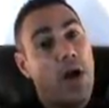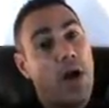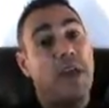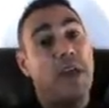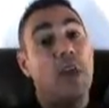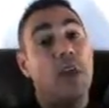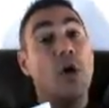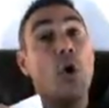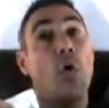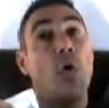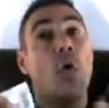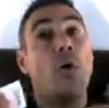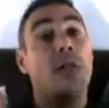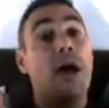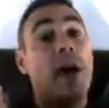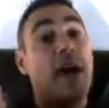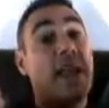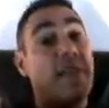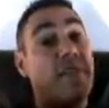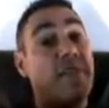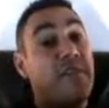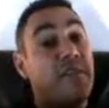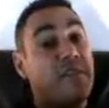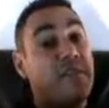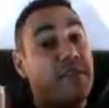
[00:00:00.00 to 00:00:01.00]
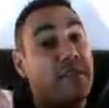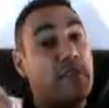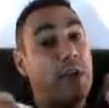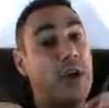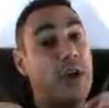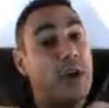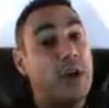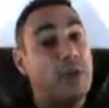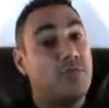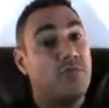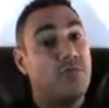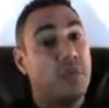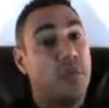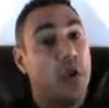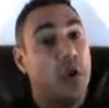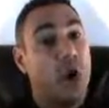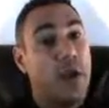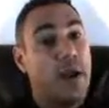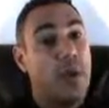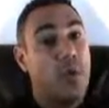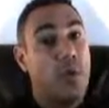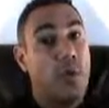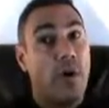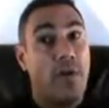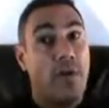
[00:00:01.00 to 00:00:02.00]
they know a lot of information
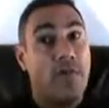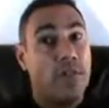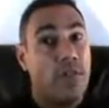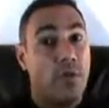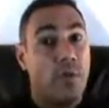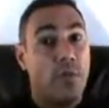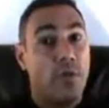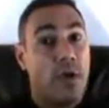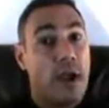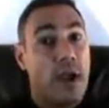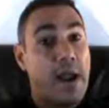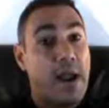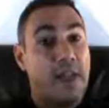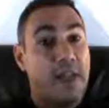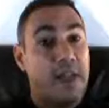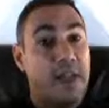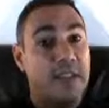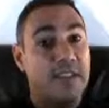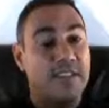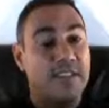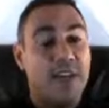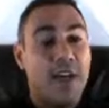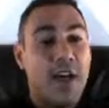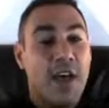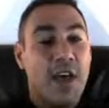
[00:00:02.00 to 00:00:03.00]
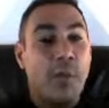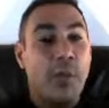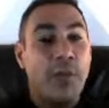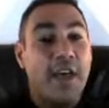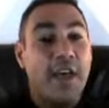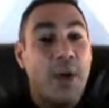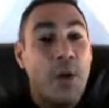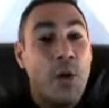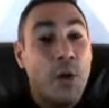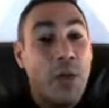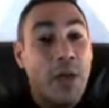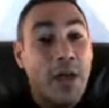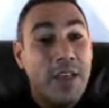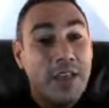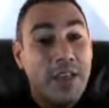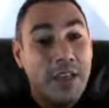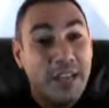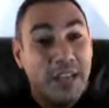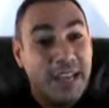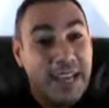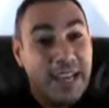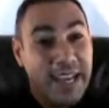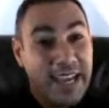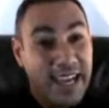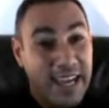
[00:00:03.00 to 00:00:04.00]
regarding whatever the product is, but they don't let you
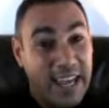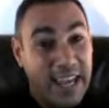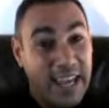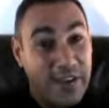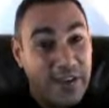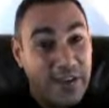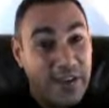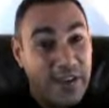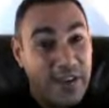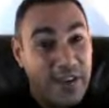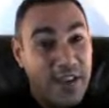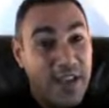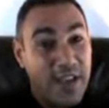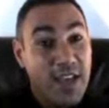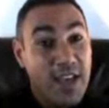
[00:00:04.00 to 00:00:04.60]
leave.